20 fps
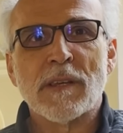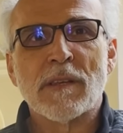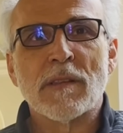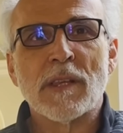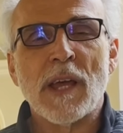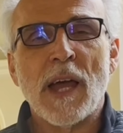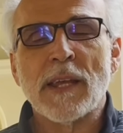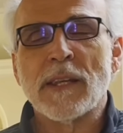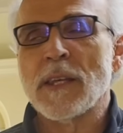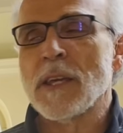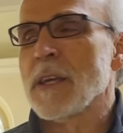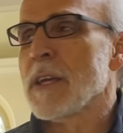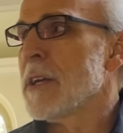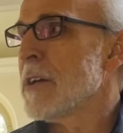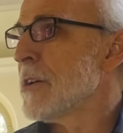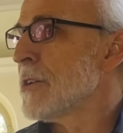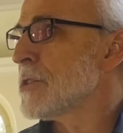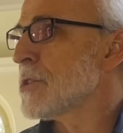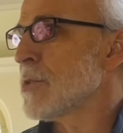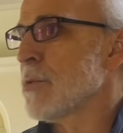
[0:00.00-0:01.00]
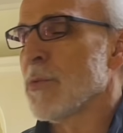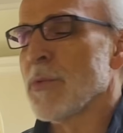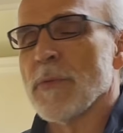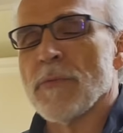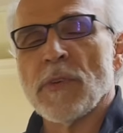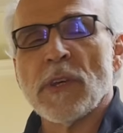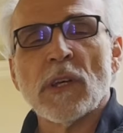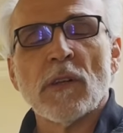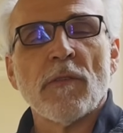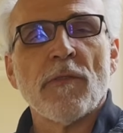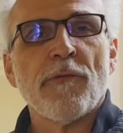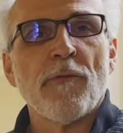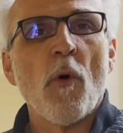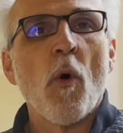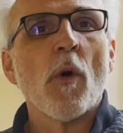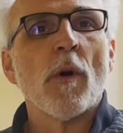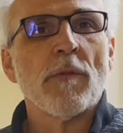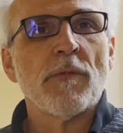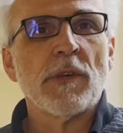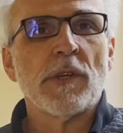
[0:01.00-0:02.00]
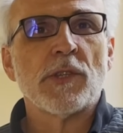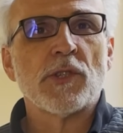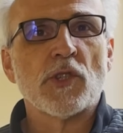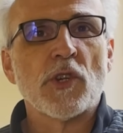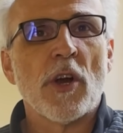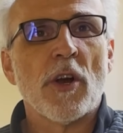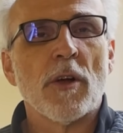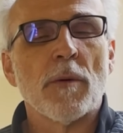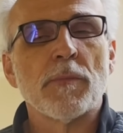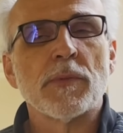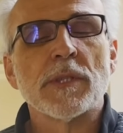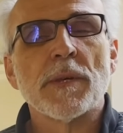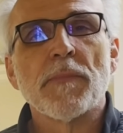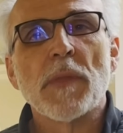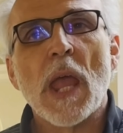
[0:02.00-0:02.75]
The idea here is to reveal 4 of these cherubs.